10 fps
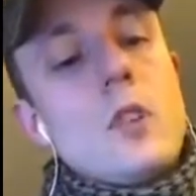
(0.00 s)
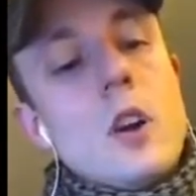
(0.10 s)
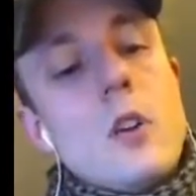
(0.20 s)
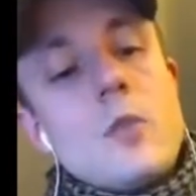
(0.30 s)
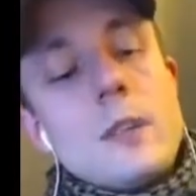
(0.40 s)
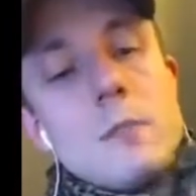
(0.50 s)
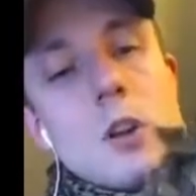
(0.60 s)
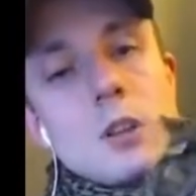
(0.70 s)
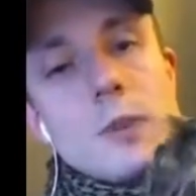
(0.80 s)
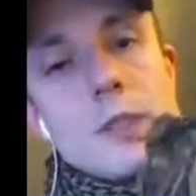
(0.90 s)
holding
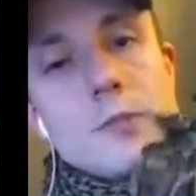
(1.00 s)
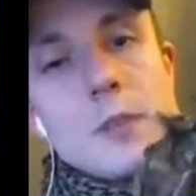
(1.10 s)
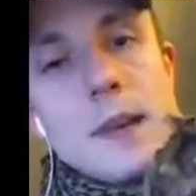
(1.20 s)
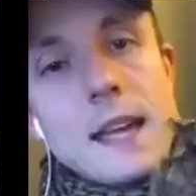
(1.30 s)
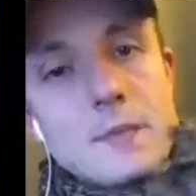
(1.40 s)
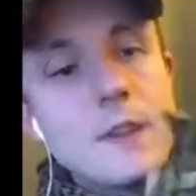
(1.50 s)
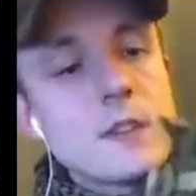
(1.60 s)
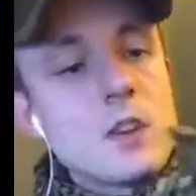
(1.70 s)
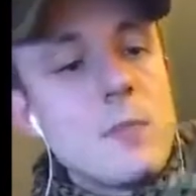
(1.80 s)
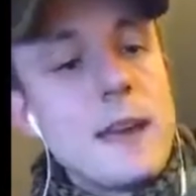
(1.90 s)
Mark 23 mags,
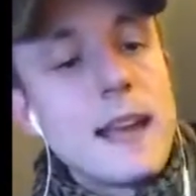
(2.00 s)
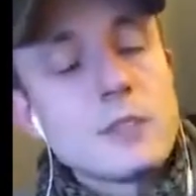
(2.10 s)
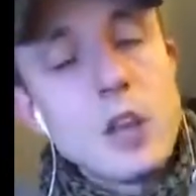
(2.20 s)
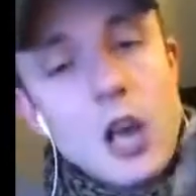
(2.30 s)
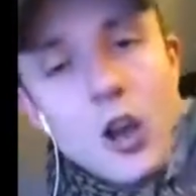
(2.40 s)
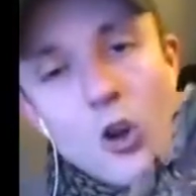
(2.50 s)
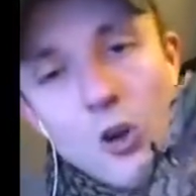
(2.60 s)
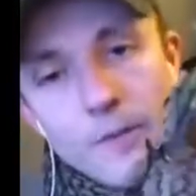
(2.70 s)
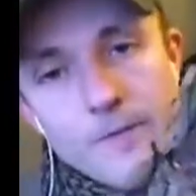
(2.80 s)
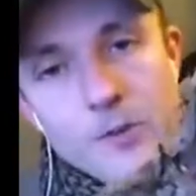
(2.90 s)
VSR mags,
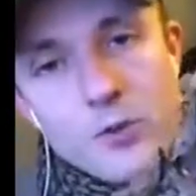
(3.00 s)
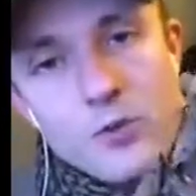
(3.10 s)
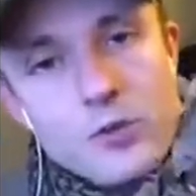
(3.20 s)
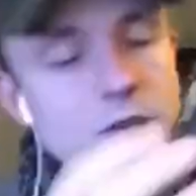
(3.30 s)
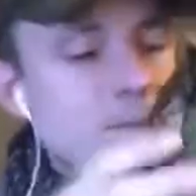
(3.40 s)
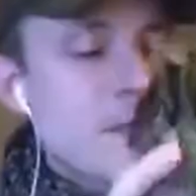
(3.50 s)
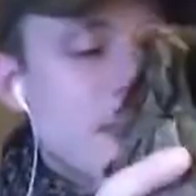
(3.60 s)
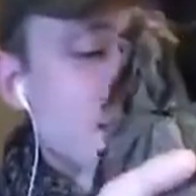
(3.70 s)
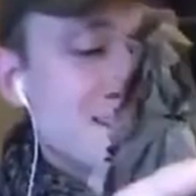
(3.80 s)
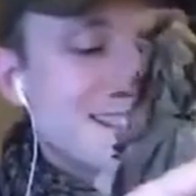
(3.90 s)
or food,
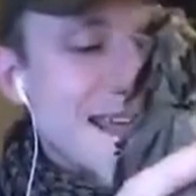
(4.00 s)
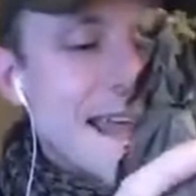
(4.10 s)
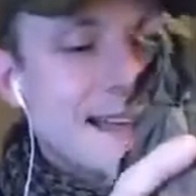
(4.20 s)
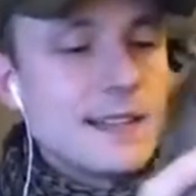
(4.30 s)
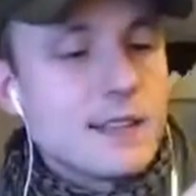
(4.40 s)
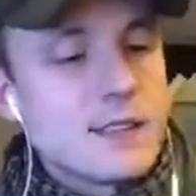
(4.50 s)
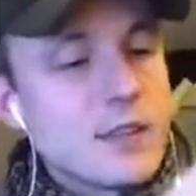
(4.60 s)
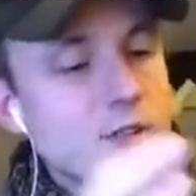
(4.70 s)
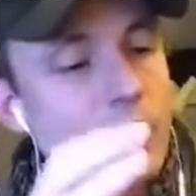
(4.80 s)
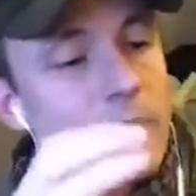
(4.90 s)
snacks, etc.